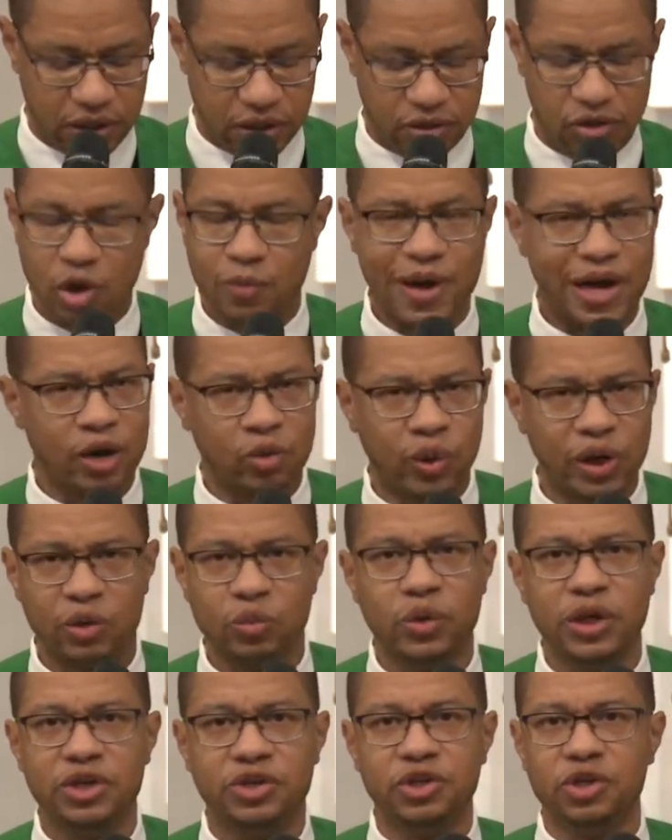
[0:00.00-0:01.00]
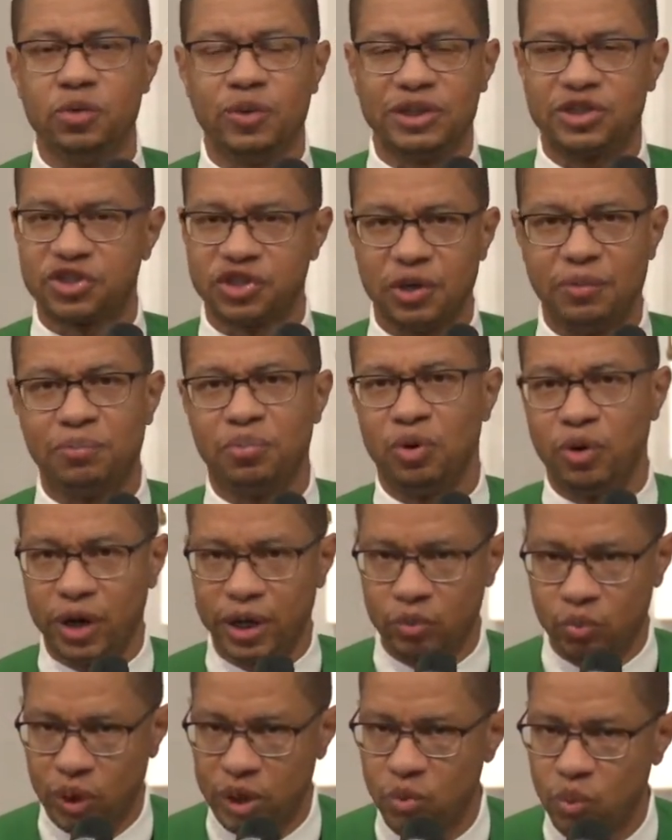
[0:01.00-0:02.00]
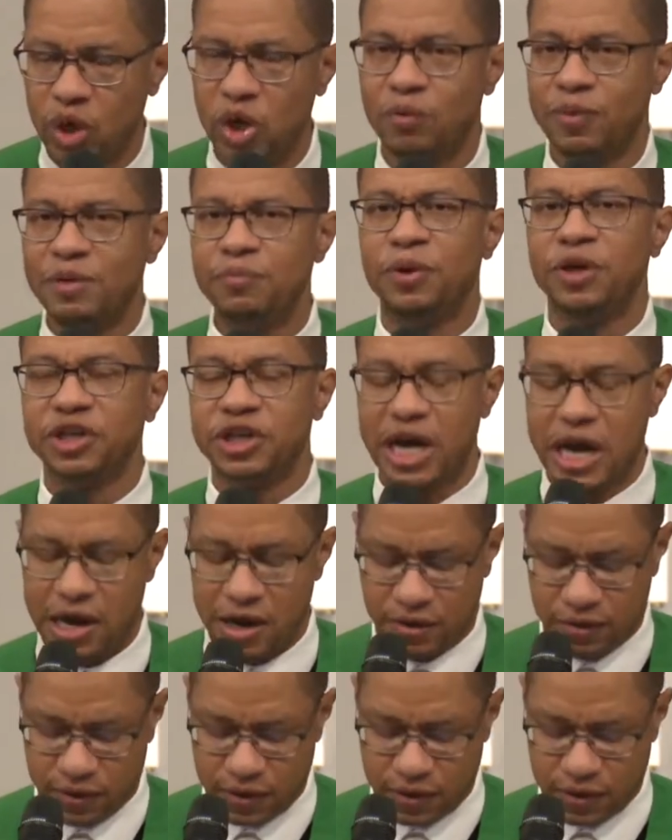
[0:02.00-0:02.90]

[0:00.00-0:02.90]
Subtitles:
No matter what we do, at some point we will be put down.